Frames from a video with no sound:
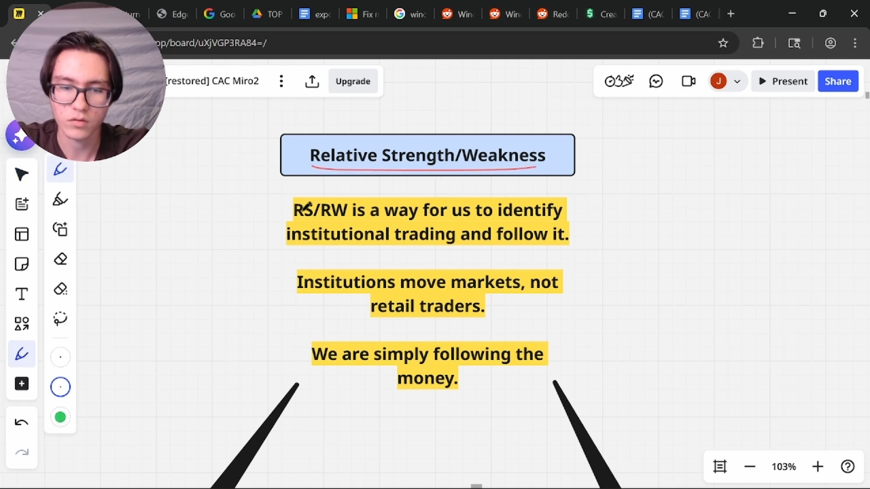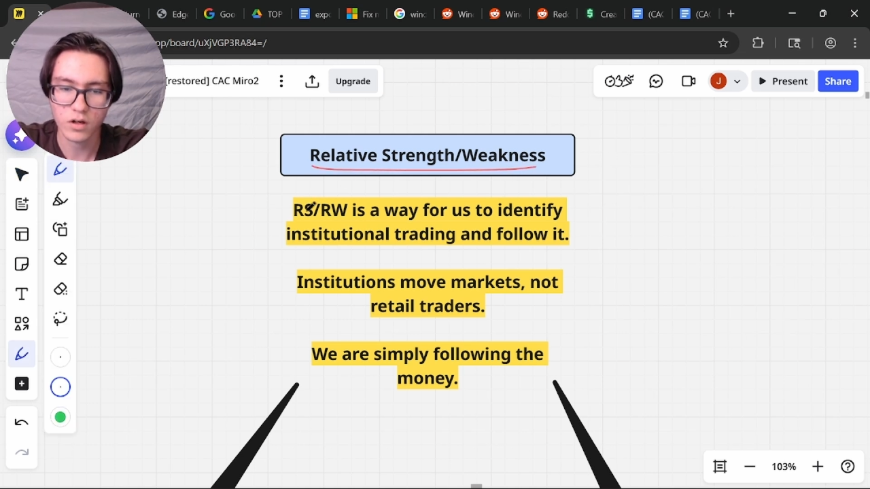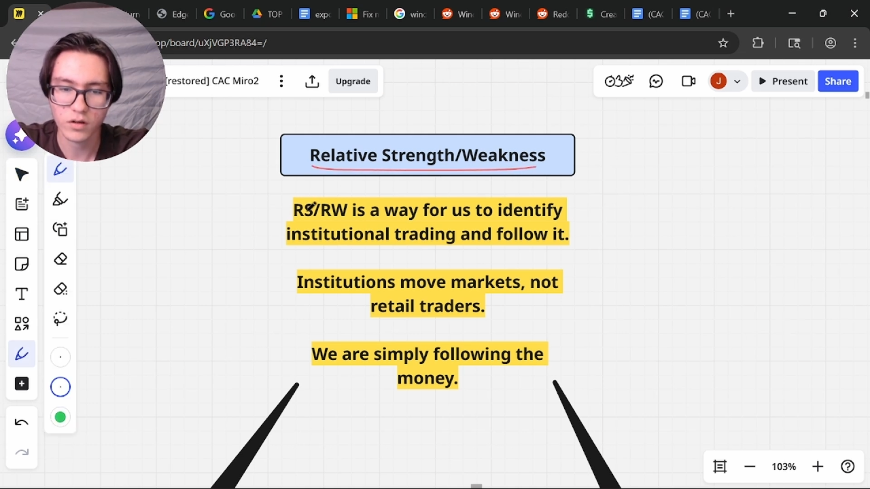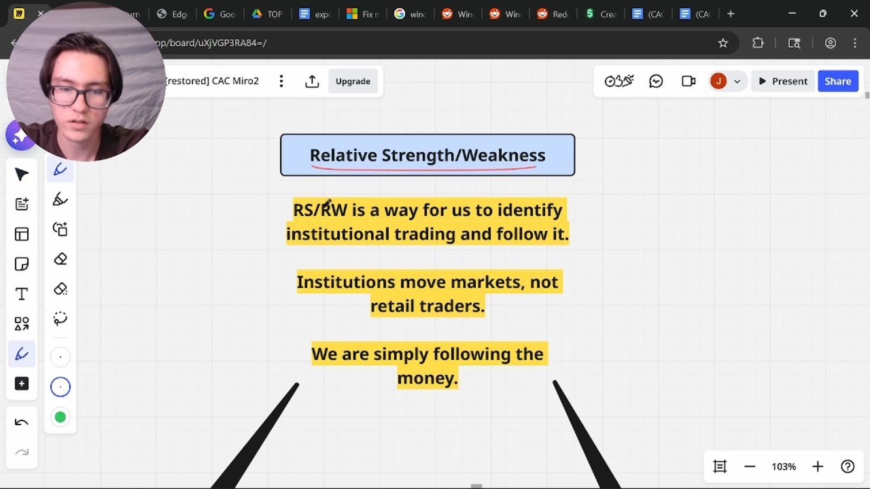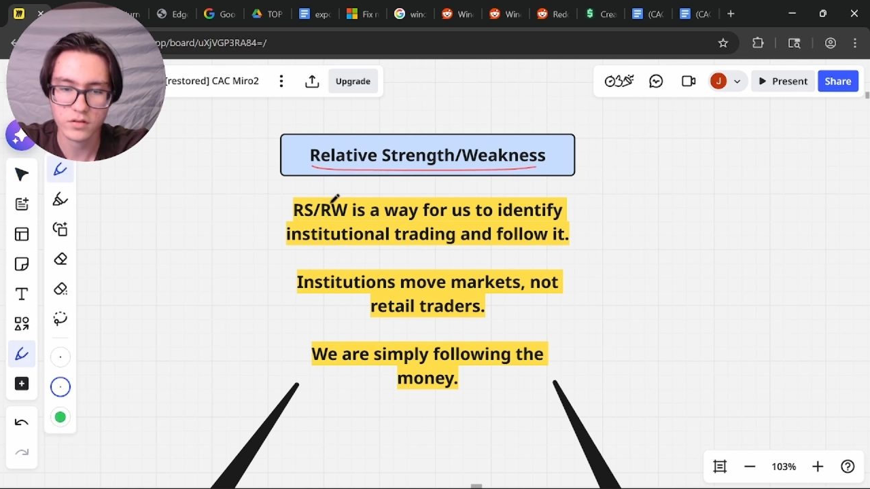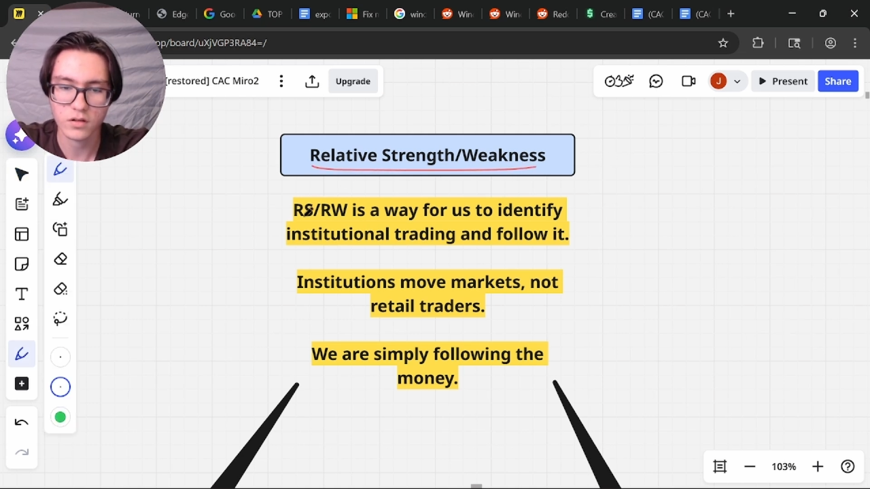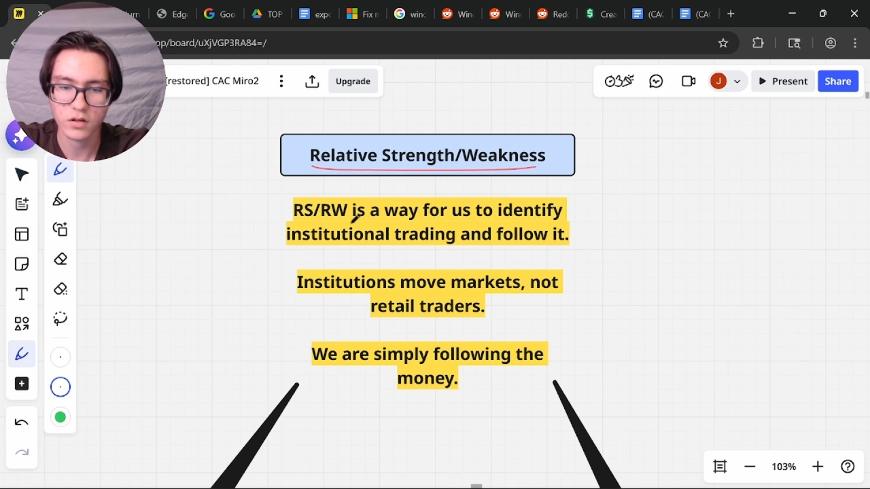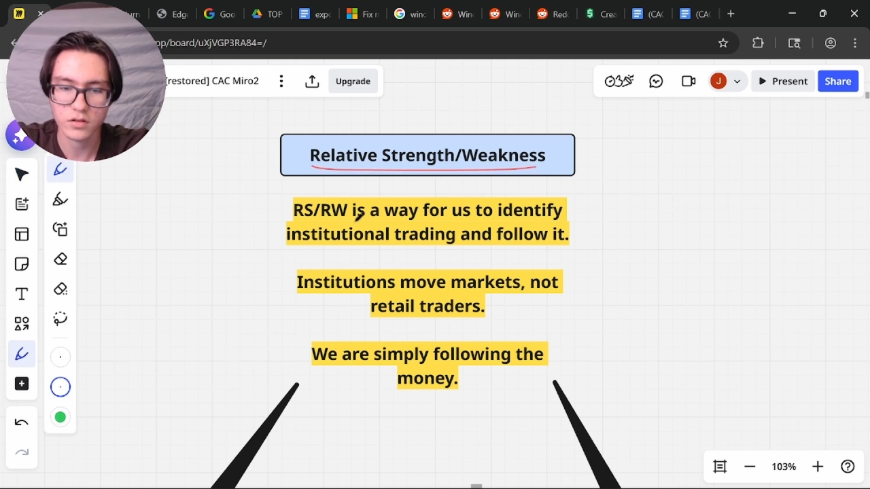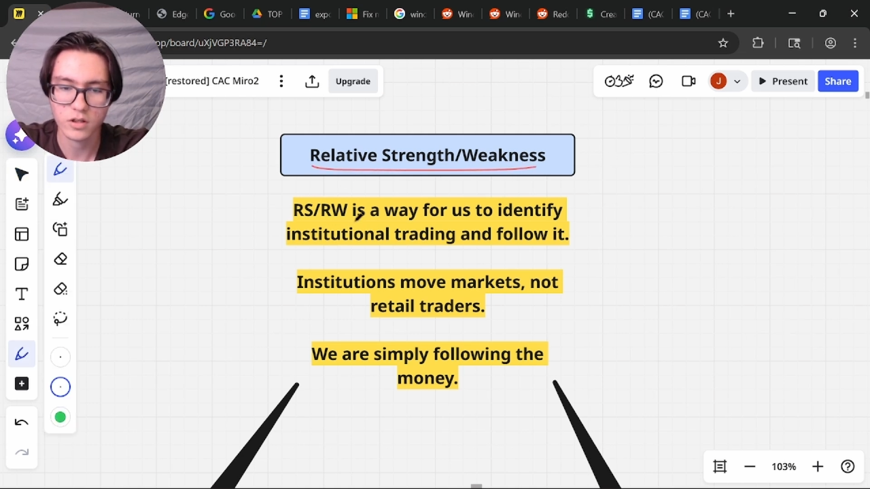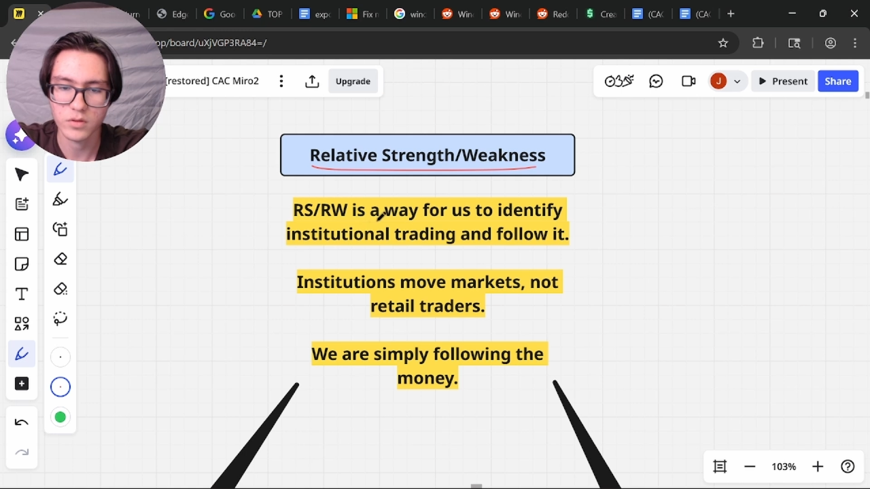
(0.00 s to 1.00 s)
RS and
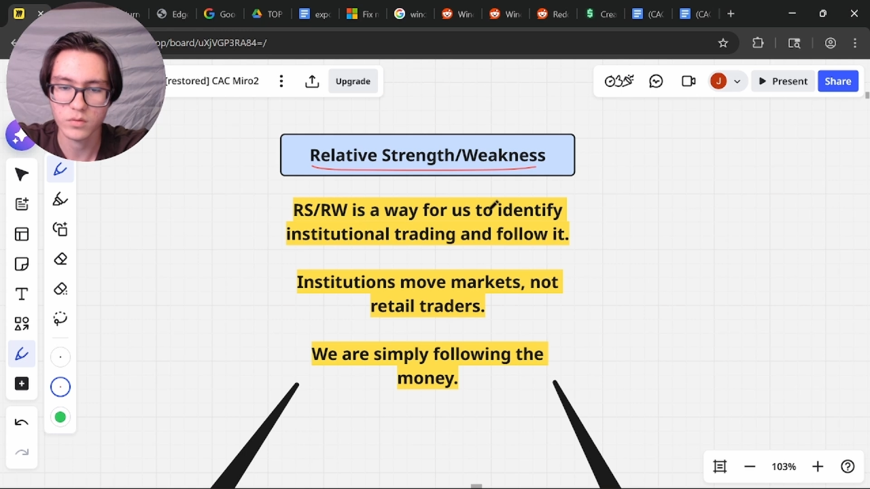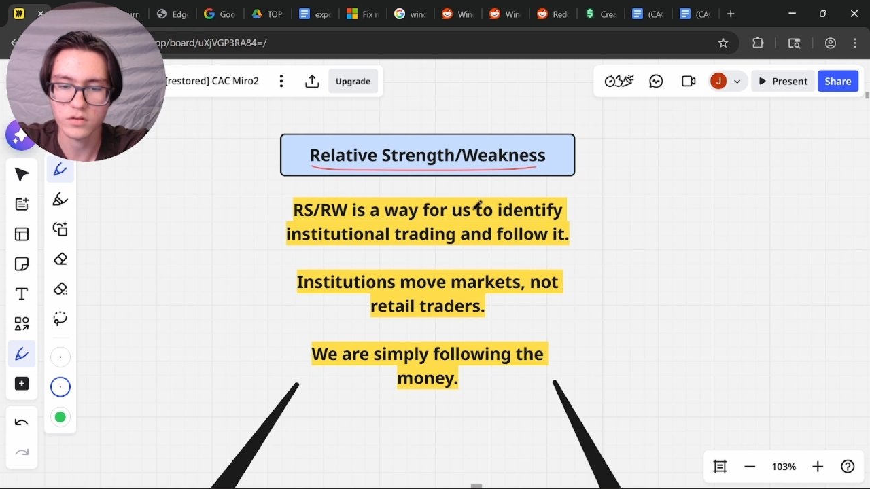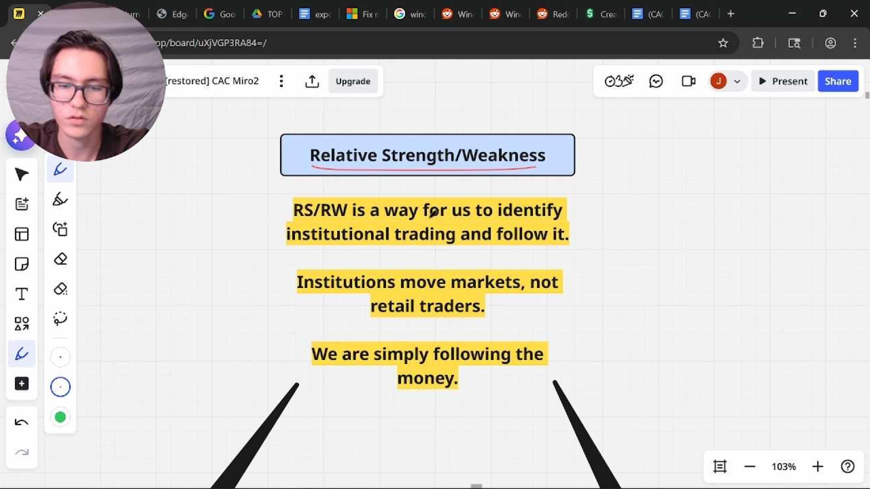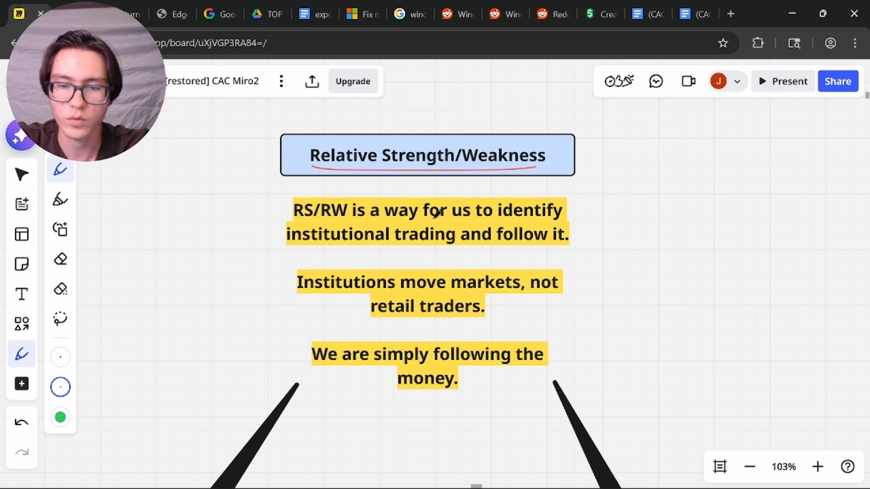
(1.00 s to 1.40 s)
RW is a